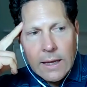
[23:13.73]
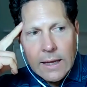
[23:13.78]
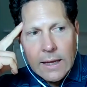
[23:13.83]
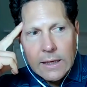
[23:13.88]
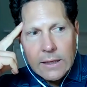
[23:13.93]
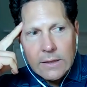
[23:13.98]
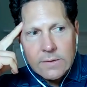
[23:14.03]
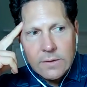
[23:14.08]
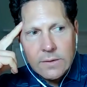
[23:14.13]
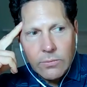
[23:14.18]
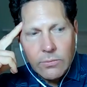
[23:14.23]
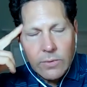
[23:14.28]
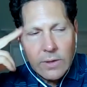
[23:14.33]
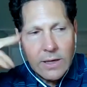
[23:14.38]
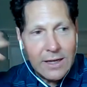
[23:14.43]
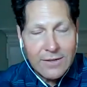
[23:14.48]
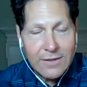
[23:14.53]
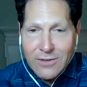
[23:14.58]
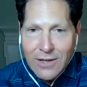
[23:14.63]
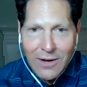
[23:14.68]

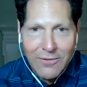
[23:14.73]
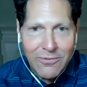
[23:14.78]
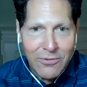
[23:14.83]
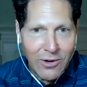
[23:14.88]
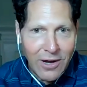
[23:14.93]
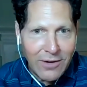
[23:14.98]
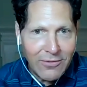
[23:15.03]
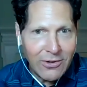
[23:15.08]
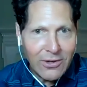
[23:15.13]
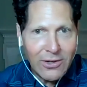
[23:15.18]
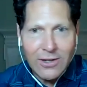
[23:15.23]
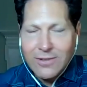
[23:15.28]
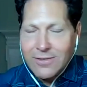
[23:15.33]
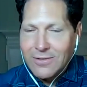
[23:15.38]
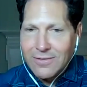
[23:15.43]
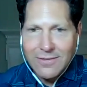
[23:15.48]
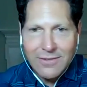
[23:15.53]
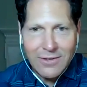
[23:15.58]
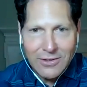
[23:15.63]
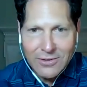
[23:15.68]
it's not forever.
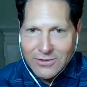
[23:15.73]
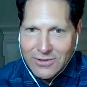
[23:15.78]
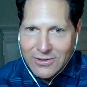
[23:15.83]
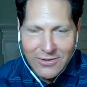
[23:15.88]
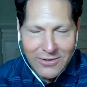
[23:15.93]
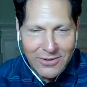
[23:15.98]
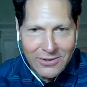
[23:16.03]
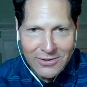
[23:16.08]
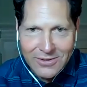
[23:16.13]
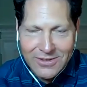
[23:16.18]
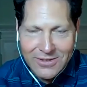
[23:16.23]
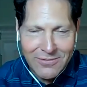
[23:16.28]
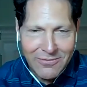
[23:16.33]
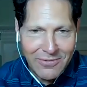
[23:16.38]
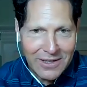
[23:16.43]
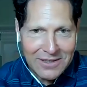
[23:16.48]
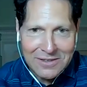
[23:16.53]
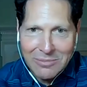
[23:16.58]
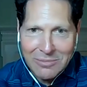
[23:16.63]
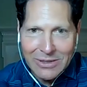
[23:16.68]
There's
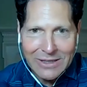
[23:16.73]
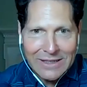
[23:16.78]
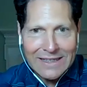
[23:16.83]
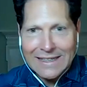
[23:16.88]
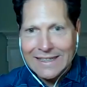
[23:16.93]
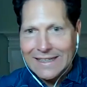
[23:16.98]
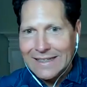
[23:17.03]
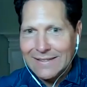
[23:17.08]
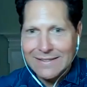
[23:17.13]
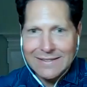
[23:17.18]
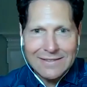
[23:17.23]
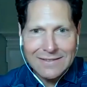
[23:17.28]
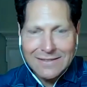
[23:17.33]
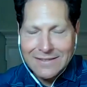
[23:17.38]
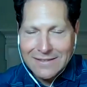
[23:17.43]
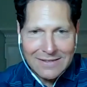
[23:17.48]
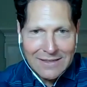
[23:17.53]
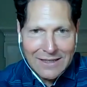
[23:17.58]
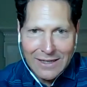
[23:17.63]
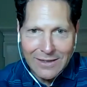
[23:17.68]
flexibility.
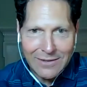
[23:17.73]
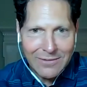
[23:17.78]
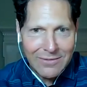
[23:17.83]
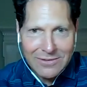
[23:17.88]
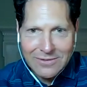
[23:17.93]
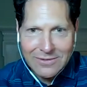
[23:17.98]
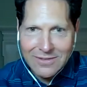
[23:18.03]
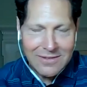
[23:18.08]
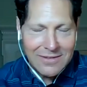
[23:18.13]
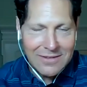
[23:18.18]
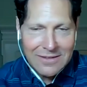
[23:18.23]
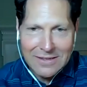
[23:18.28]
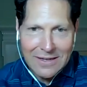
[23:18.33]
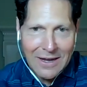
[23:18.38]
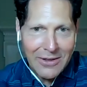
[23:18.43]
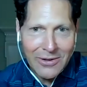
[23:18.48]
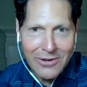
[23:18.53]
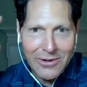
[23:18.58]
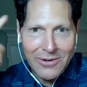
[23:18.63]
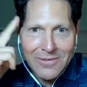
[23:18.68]
There's
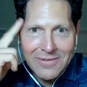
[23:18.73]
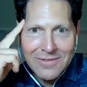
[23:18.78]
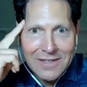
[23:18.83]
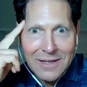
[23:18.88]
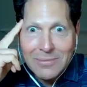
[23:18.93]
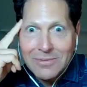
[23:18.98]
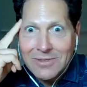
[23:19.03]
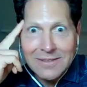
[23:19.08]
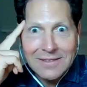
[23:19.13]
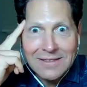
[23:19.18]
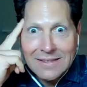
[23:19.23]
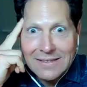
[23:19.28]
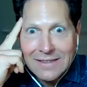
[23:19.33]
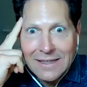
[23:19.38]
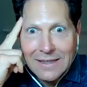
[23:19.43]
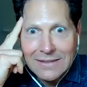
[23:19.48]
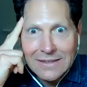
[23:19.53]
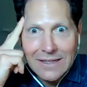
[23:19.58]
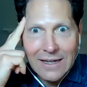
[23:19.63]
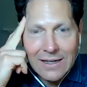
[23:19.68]
other substances
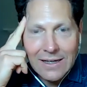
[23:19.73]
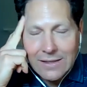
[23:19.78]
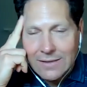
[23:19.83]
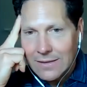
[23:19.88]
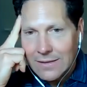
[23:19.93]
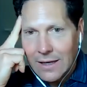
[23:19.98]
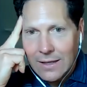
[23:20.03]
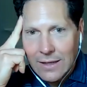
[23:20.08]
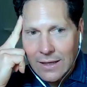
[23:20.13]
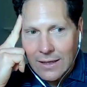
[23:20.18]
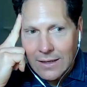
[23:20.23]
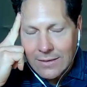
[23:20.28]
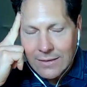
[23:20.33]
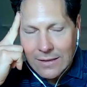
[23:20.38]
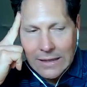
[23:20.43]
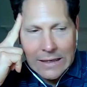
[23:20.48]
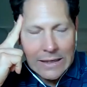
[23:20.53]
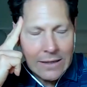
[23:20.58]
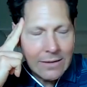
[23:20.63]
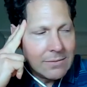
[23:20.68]
out there. It's not like,
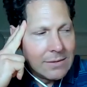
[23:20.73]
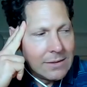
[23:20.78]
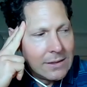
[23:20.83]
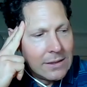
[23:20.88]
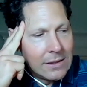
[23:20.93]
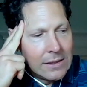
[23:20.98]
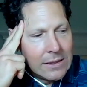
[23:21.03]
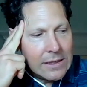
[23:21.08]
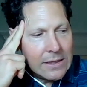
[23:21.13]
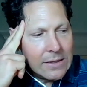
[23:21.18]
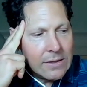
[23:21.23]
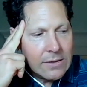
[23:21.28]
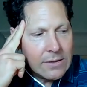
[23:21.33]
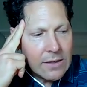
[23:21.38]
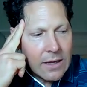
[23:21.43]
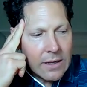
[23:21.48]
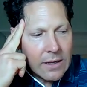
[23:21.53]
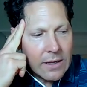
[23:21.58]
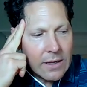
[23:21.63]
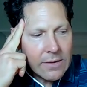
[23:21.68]

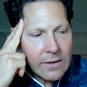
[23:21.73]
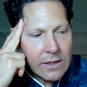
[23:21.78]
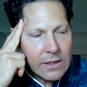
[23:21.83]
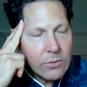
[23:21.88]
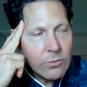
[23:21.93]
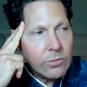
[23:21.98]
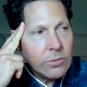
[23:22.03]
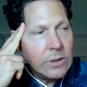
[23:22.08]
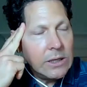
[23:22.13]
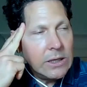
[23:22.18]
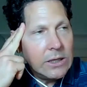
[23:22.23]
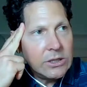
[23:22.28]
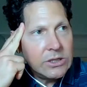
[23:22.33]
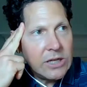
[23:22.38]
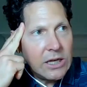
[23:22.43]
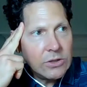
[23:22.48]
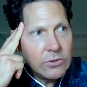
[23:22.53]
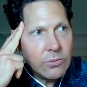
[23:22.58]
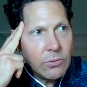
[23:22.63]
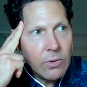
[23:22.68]
and not like we need to
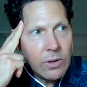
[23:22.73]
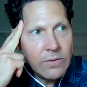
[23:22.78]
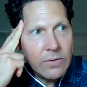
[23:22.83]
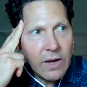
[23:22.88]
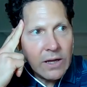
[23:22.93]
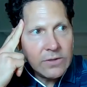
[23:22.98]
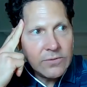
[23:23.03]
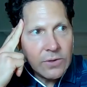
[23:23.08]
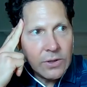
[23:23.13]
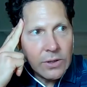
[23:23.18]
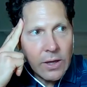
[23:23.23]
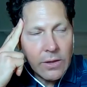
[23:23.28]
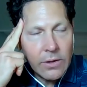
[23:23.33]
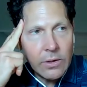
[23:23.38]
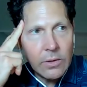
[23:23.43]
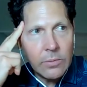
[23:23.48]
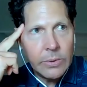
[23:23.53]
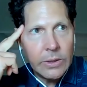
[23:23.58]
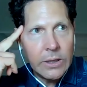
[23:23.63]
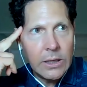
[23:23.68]
change one vice for
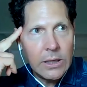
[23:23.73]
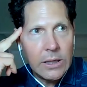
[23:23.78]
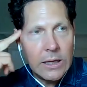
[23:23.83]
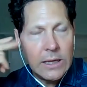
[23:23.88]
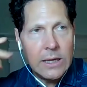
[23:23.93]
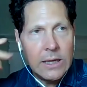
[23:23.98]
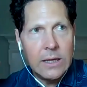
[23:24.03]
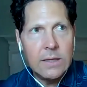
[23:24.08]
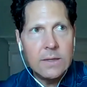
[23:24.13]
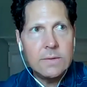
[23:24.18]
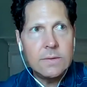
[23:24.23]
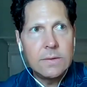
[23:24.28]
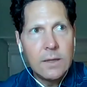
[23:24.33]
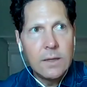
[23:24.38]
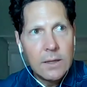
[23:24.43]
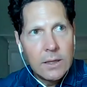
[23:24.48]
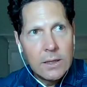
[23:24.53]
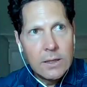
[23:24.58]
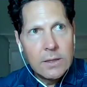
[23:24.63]
another, but it is,